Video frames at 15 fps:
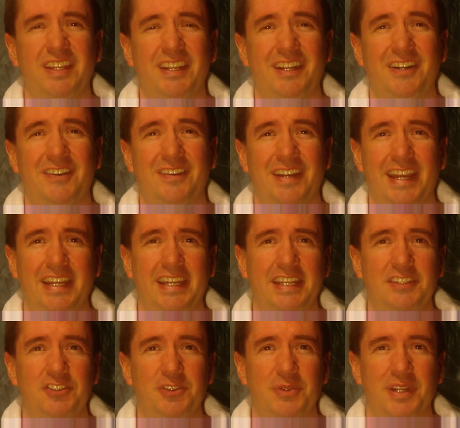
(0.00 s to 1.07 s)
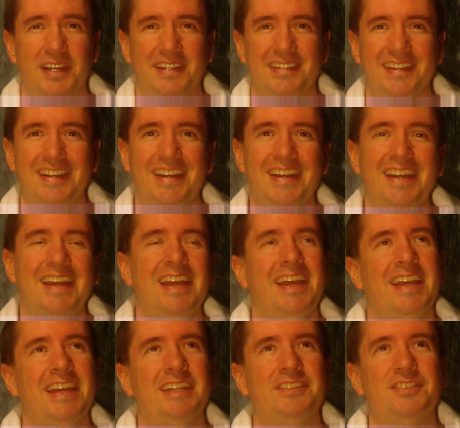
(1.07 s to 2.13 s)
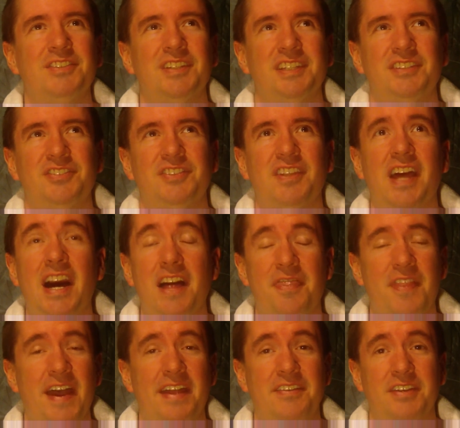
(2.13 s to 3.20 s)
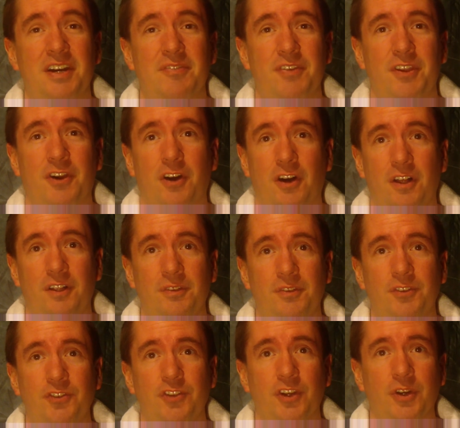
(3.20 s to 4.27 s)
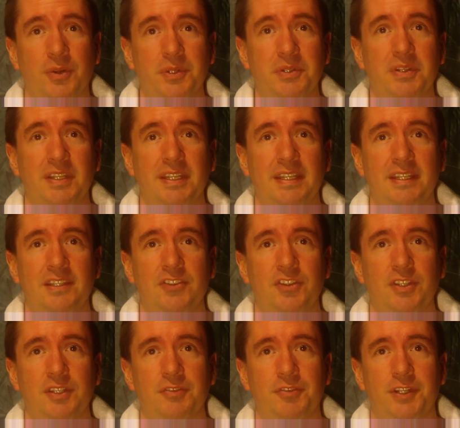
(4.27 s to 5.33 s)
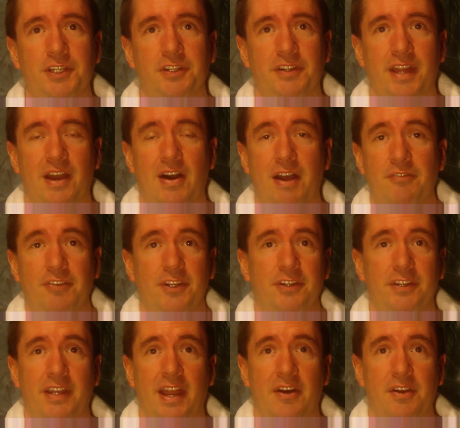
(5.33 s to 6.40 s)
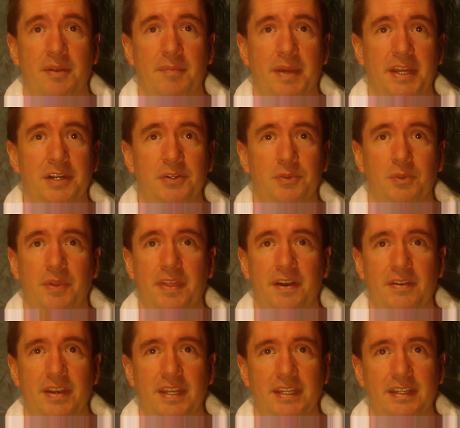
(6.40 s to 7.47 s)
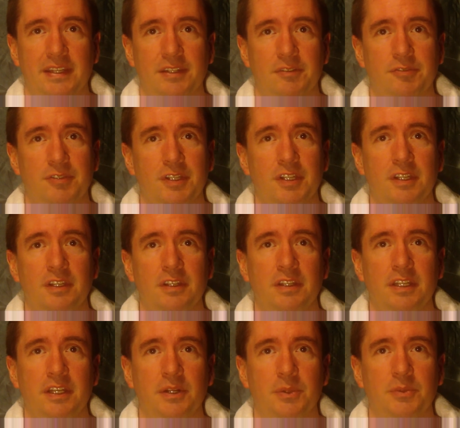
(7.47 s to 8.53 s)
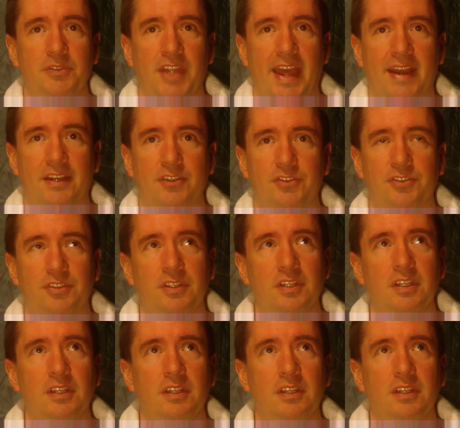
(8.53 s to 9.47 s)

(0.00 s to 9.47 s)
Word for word: you know, 8829. It's, it's not that tough at all, so you can easily figure it out. I figured it out on my own without any kind of, you know, tax